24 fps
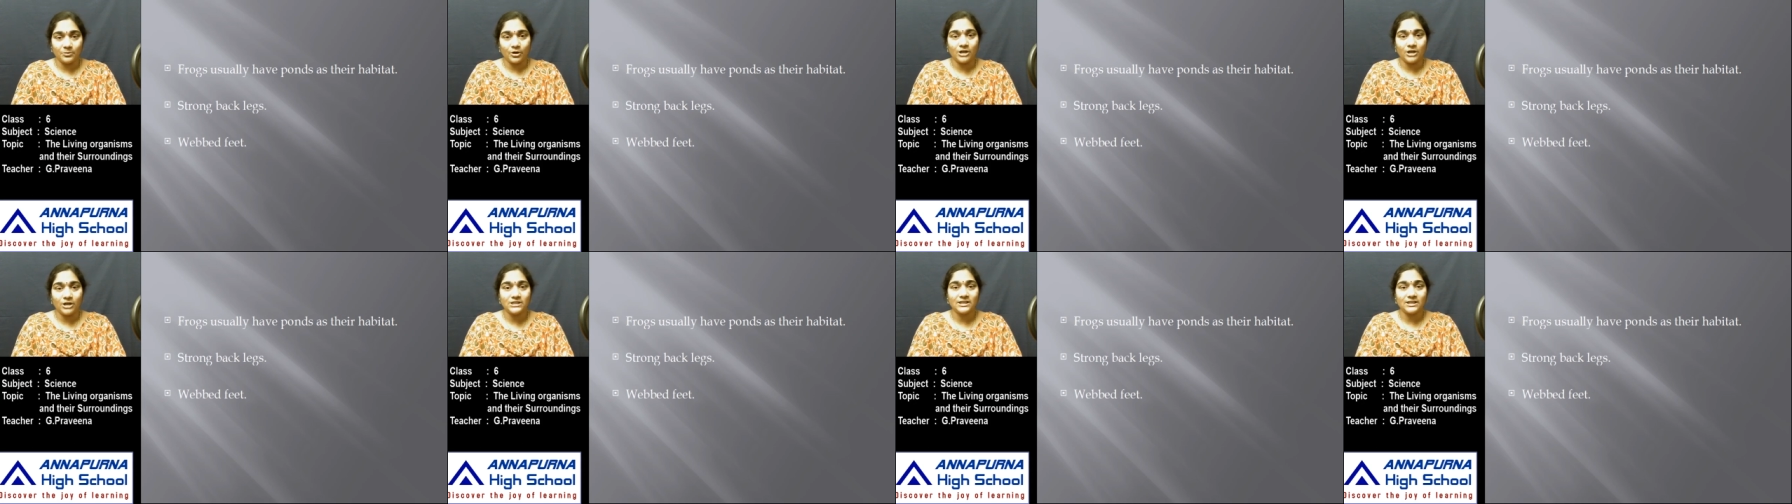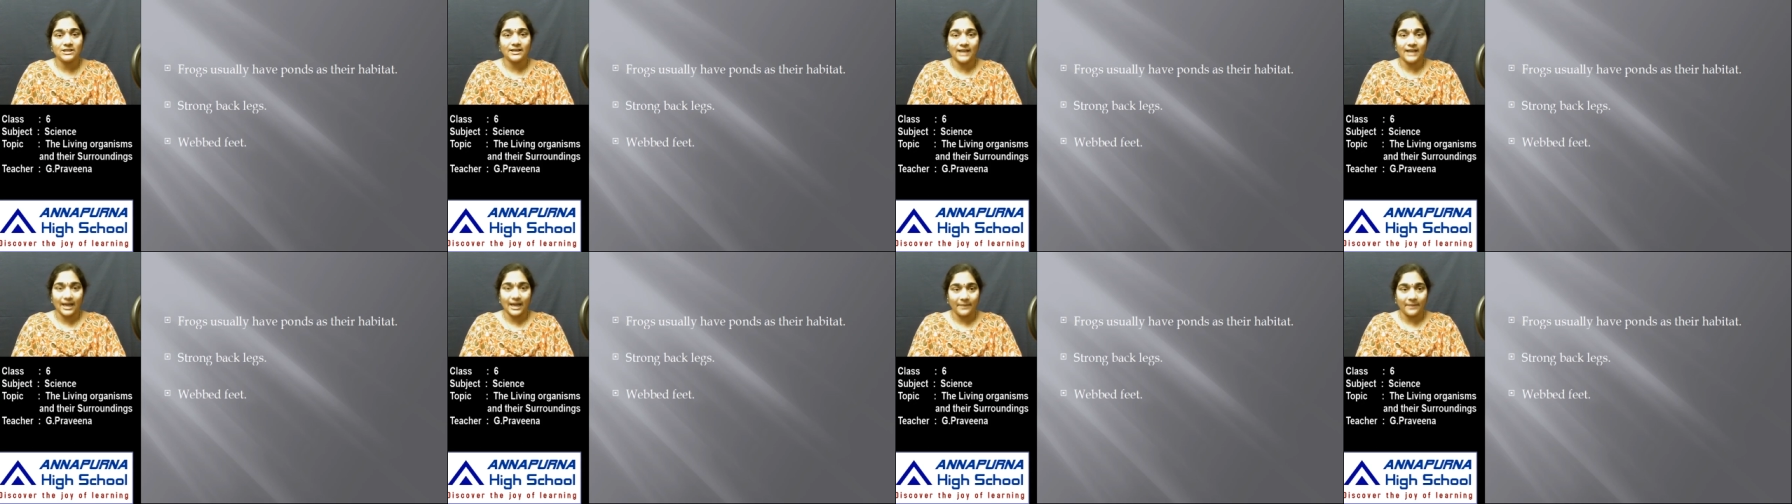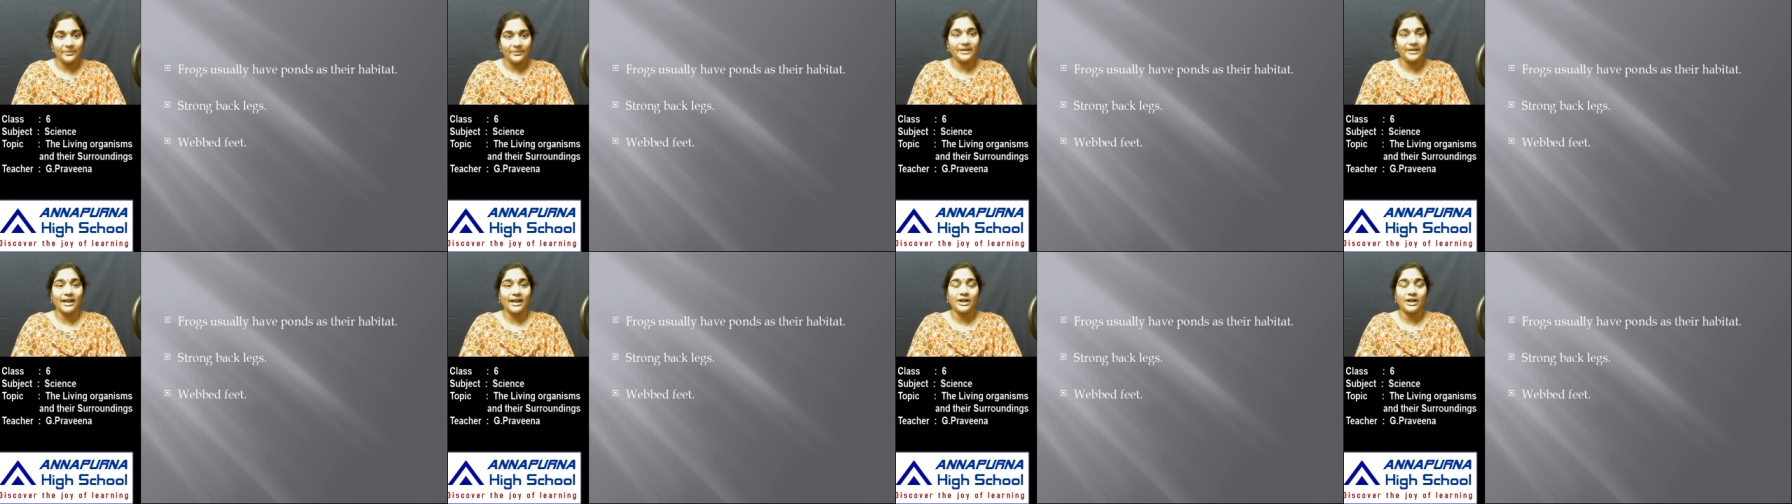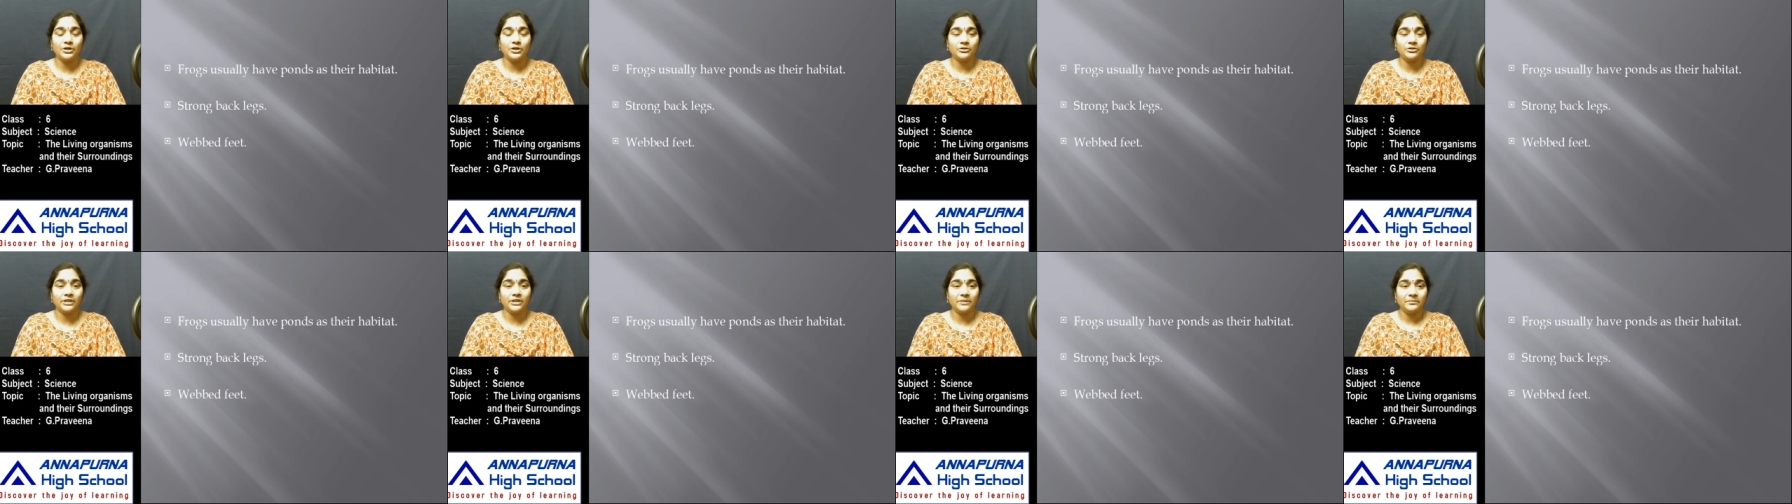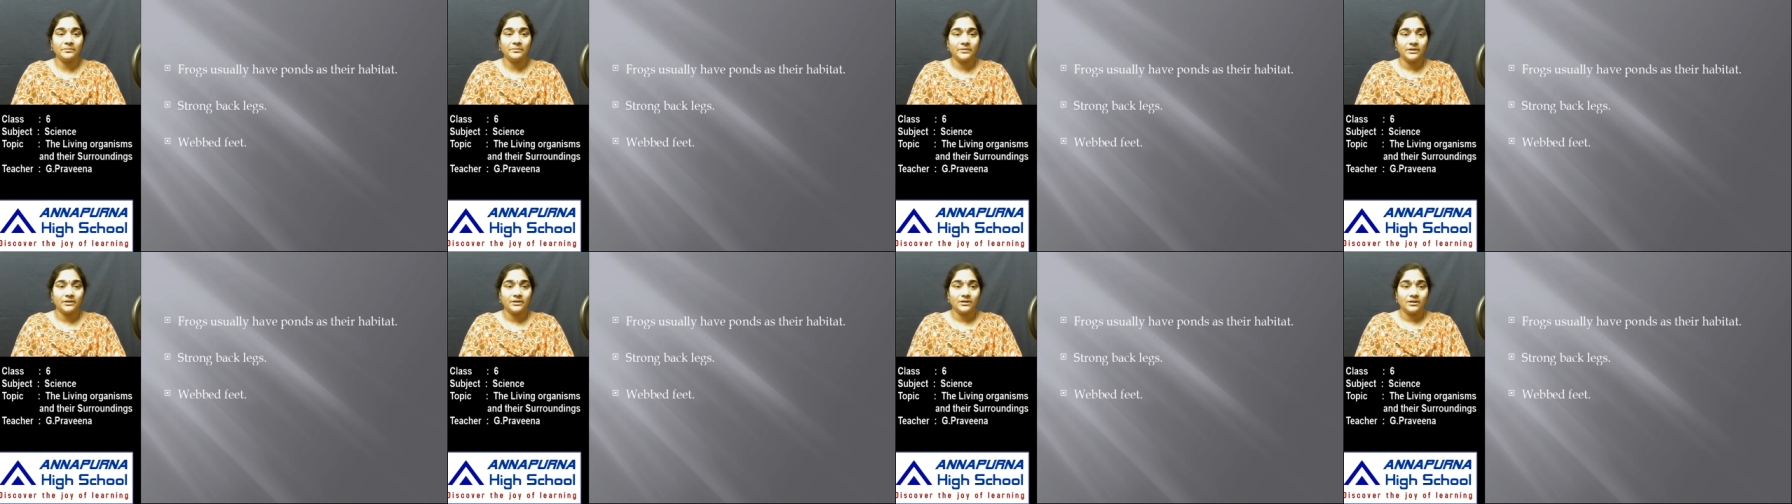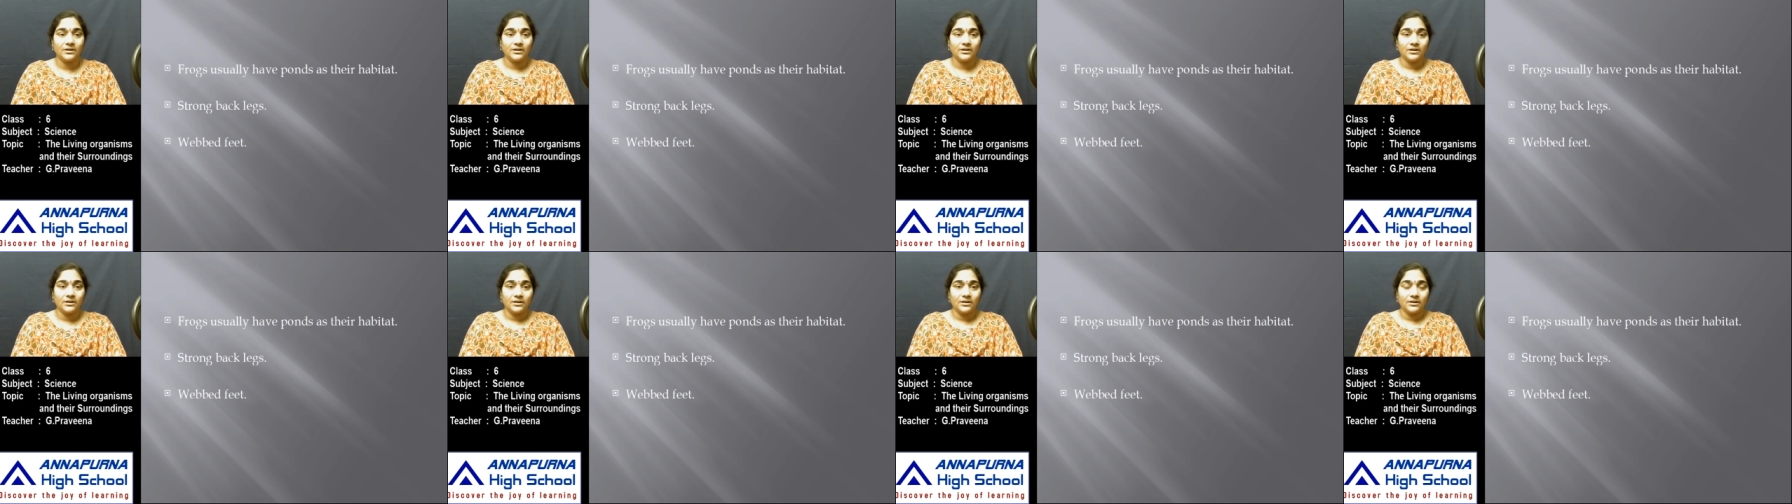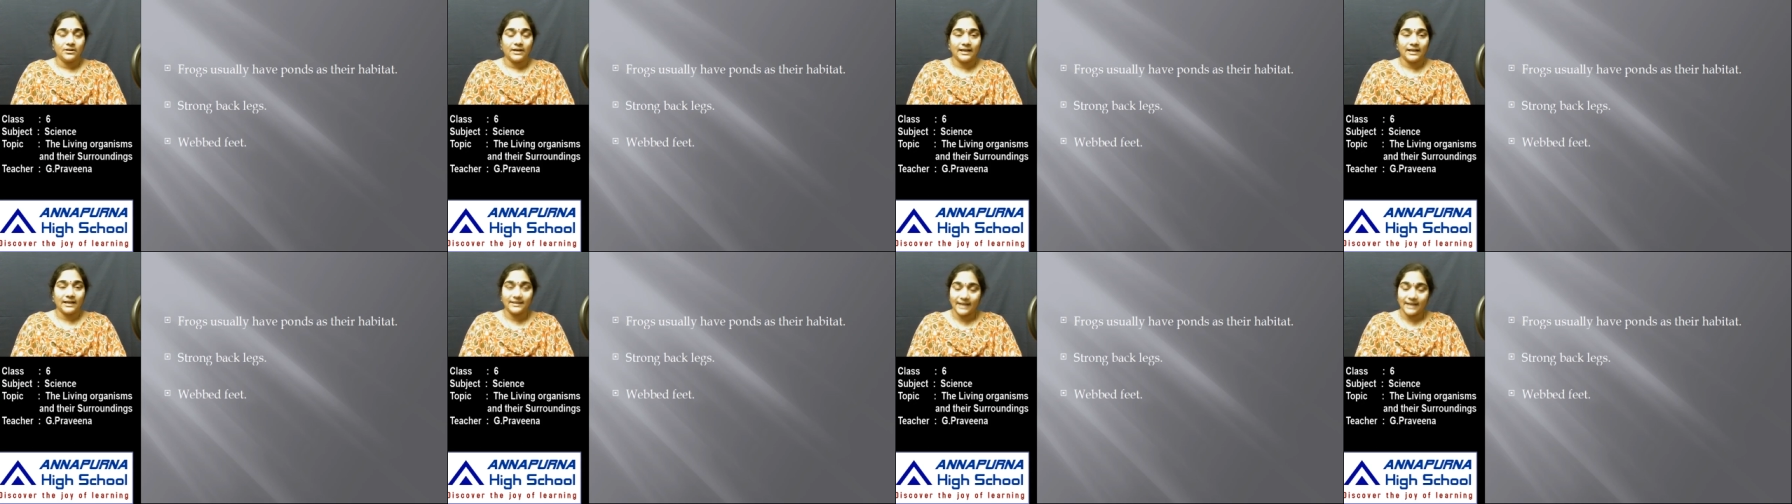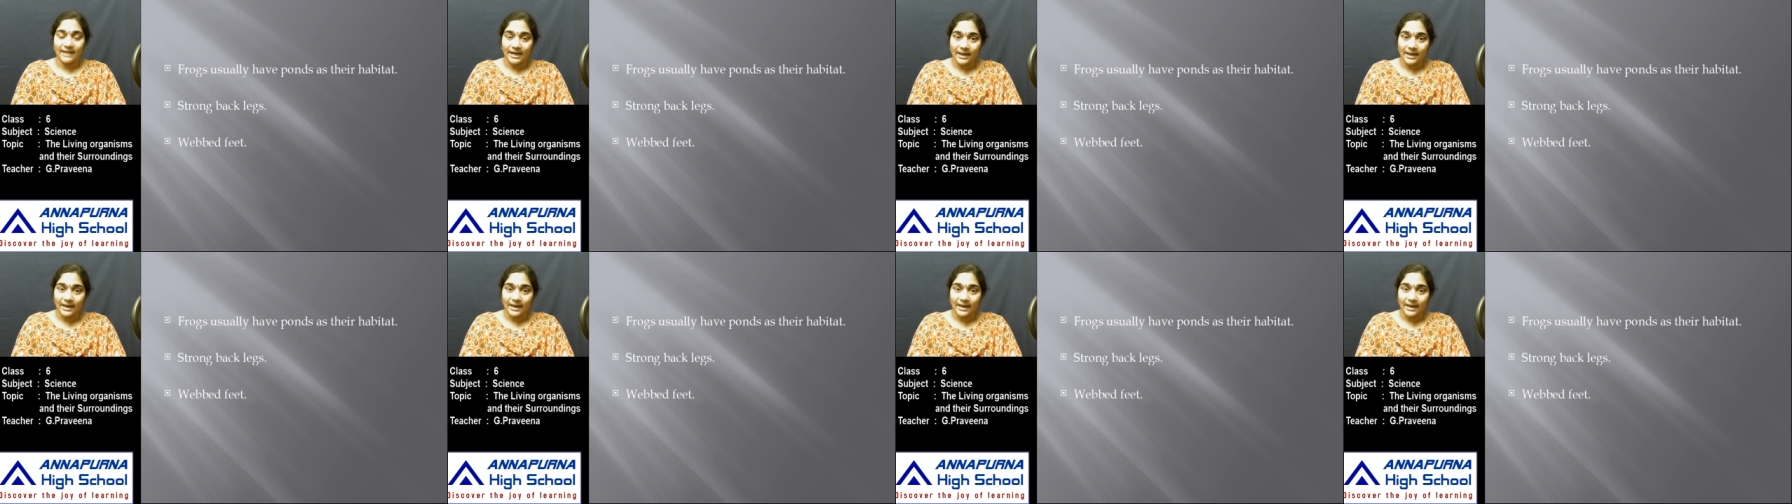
ponds are a habitat to them. And